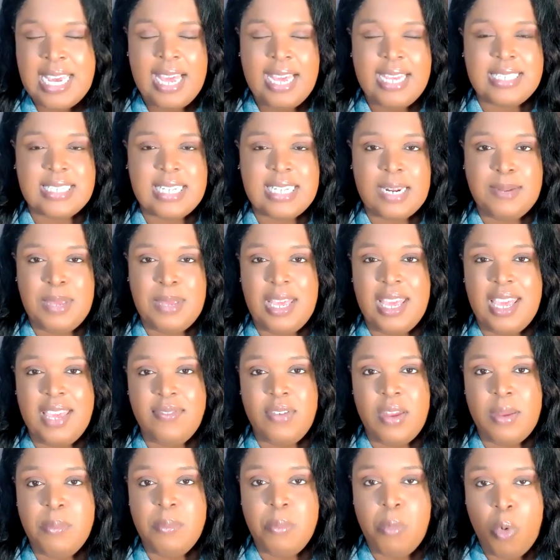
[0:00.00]
it's going to be
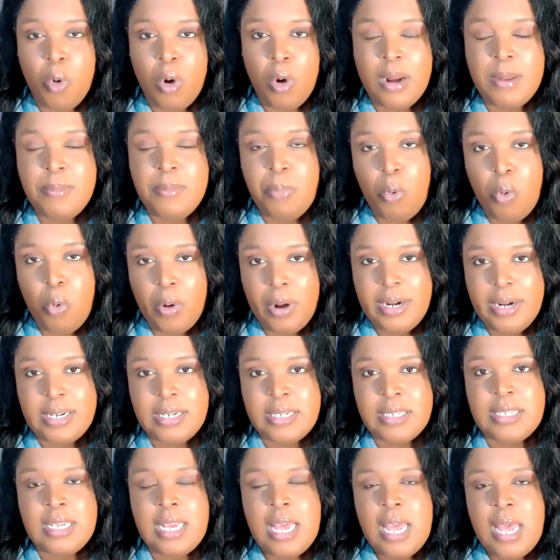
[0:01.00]
even more
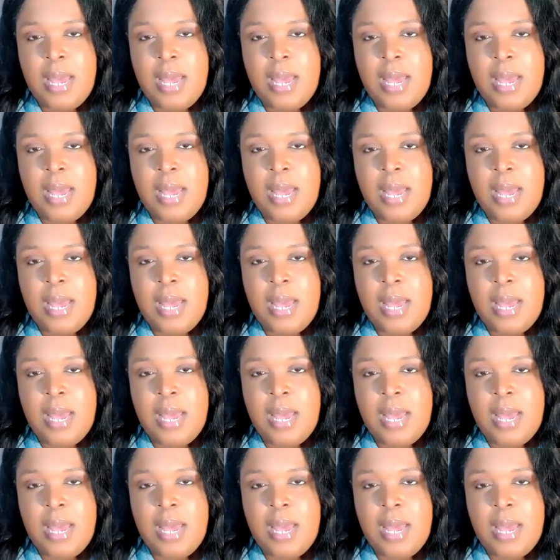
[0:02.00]
important.